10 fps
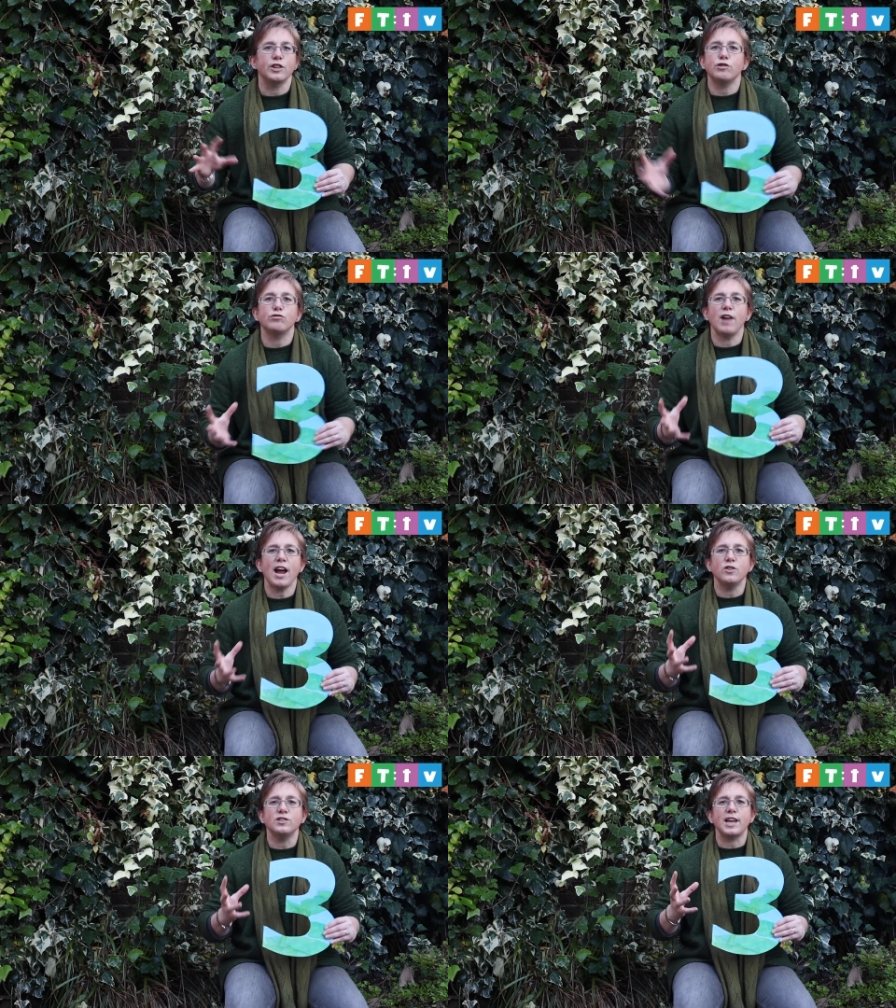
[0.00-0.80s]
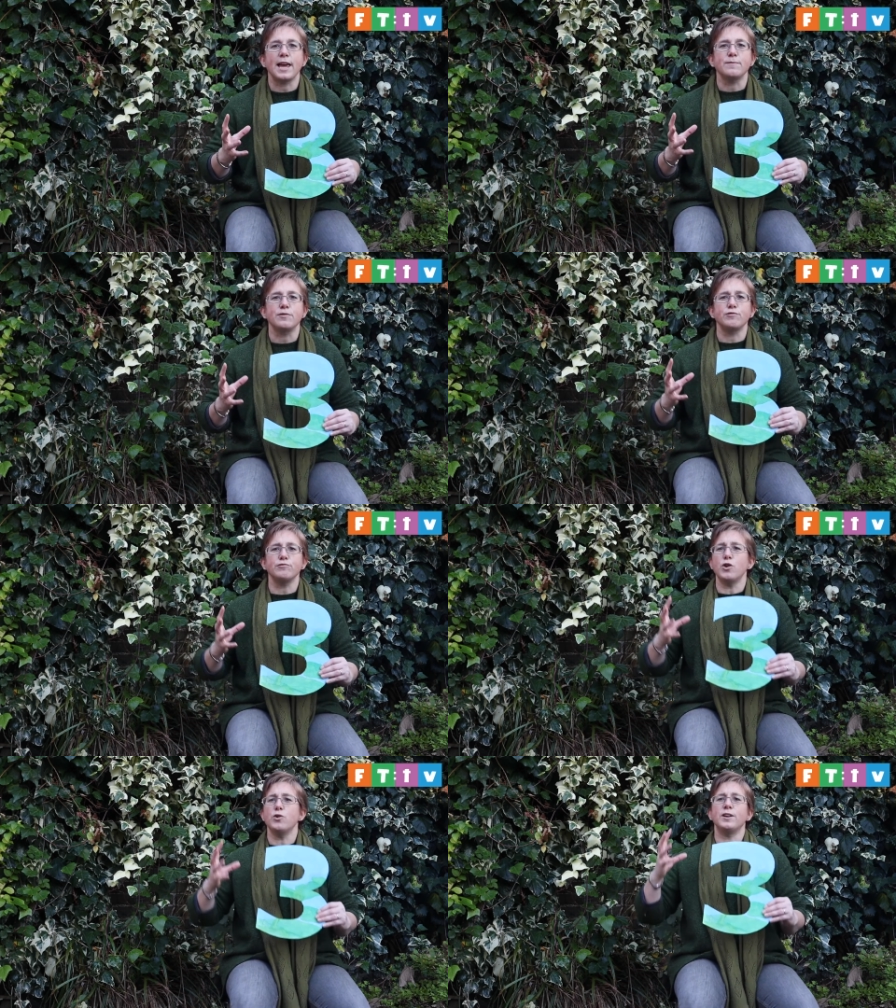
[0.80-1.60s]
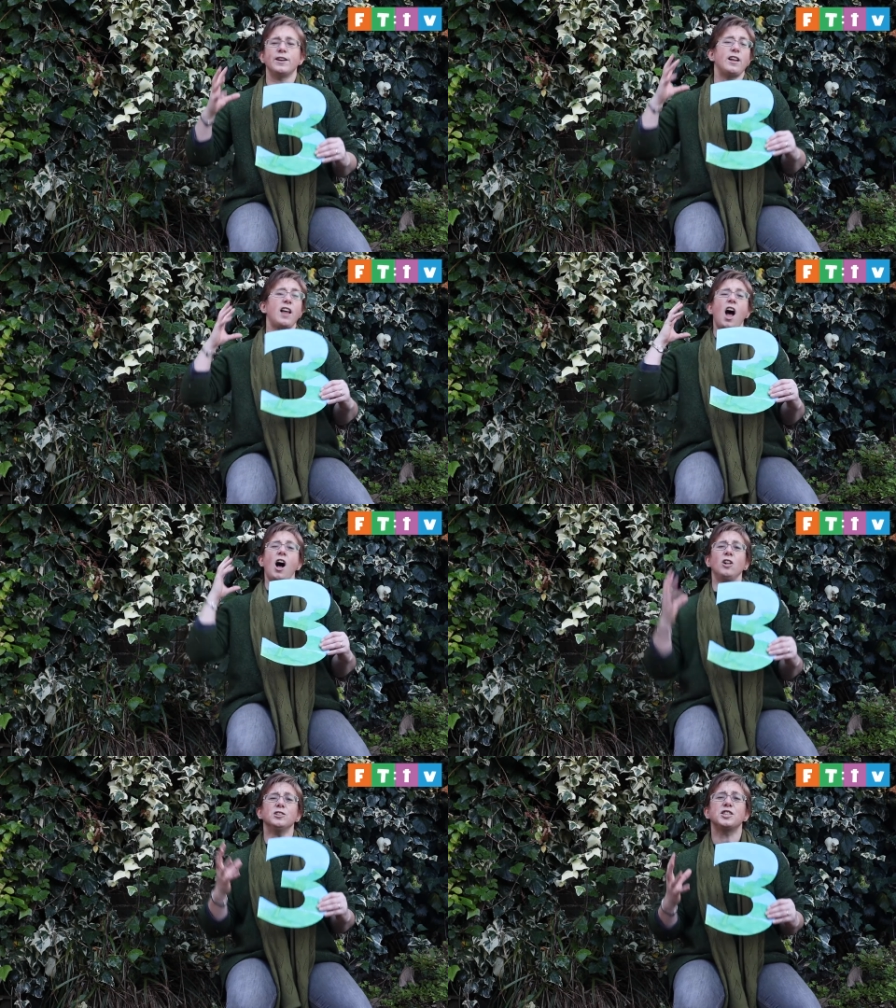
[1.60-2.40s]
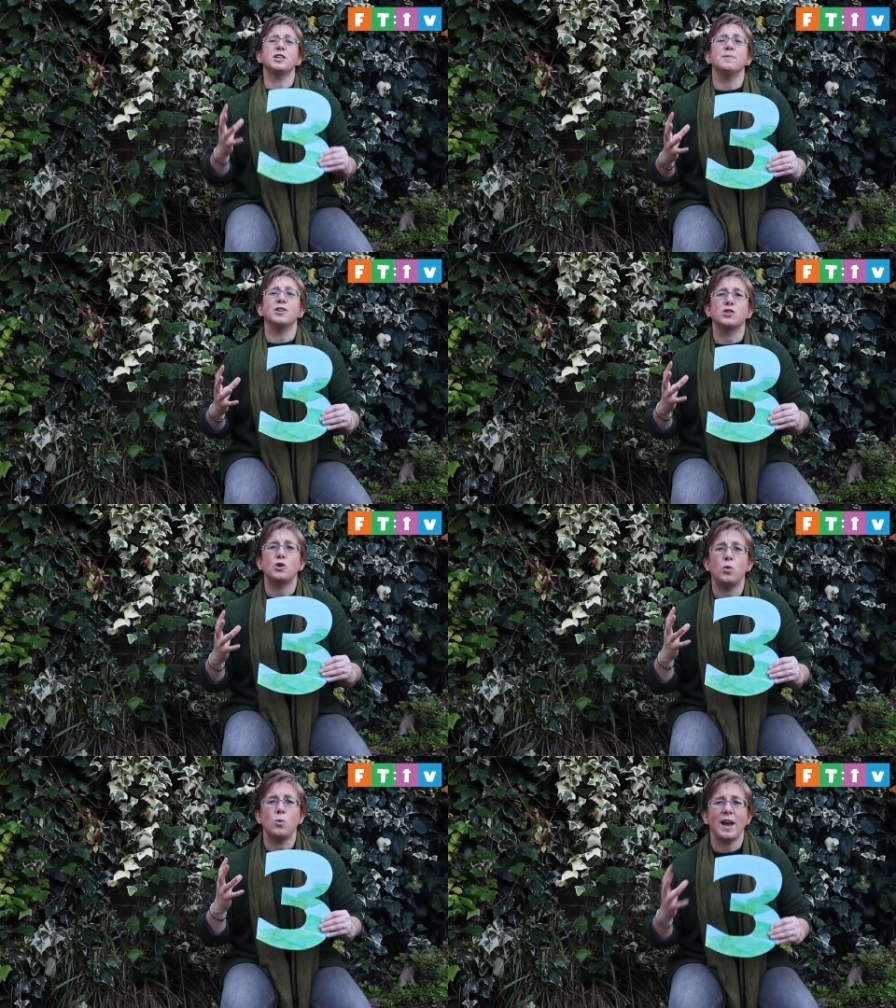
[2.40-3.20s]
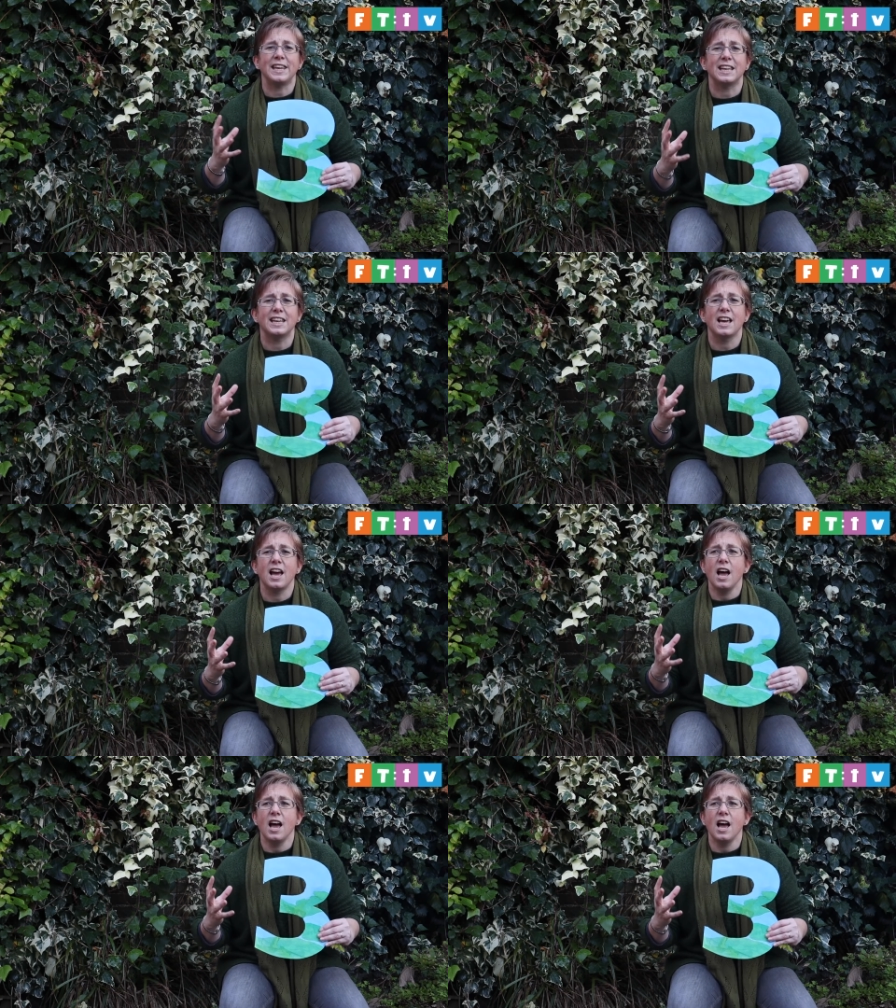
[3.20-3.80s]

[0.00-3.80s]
The ground came through in an ultimate quake.